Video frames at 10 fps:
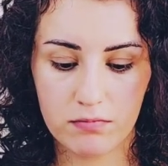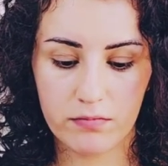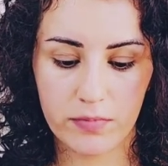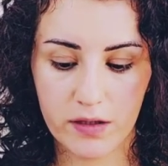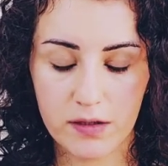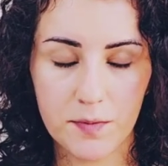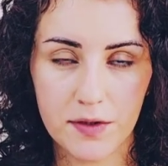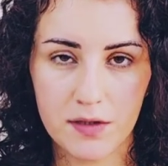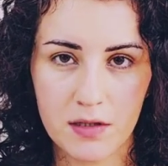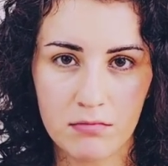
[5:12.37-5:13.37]
But this
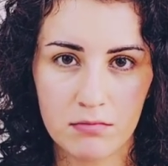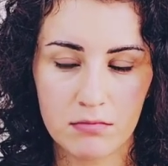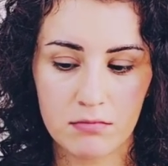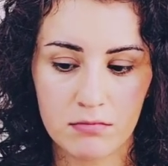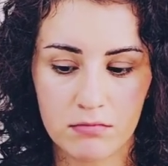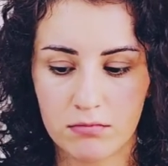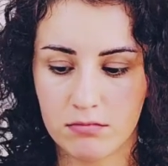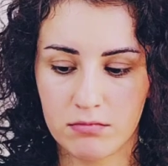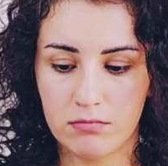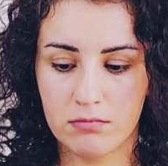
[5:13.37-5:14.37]
person?
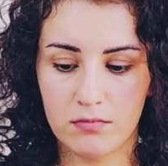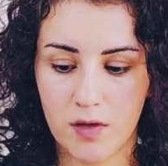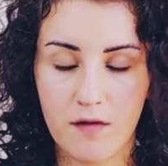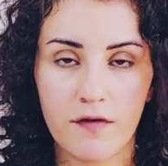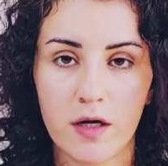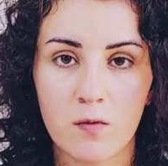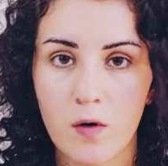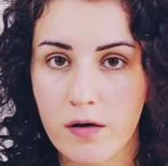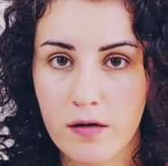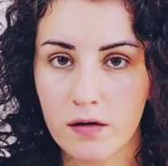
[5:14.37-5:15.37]
Not fucking
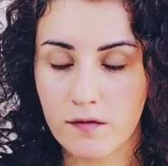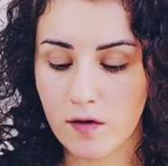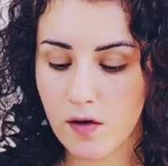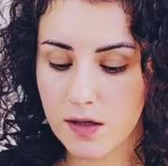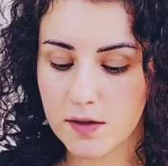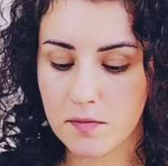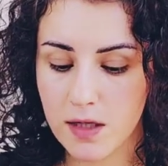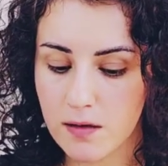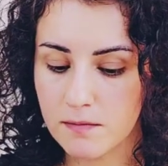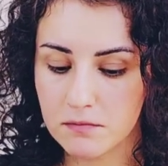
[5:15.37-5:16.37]
worth it, if you ask
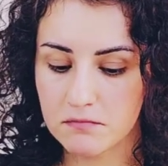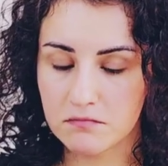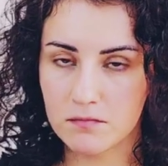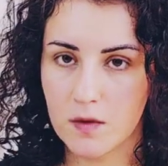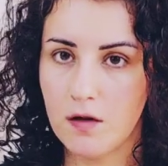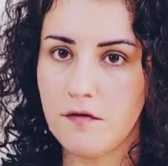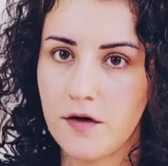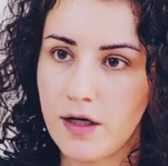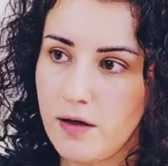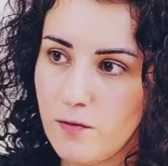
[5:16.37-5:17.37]
me. Not
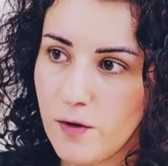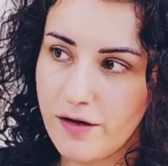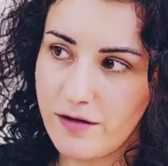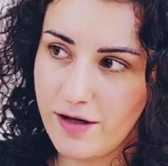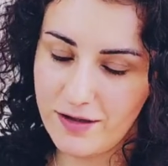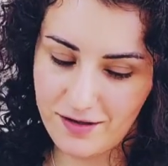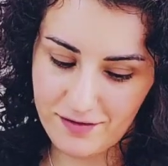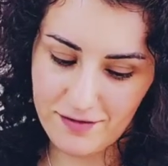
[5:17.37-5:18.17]
fucking worth it.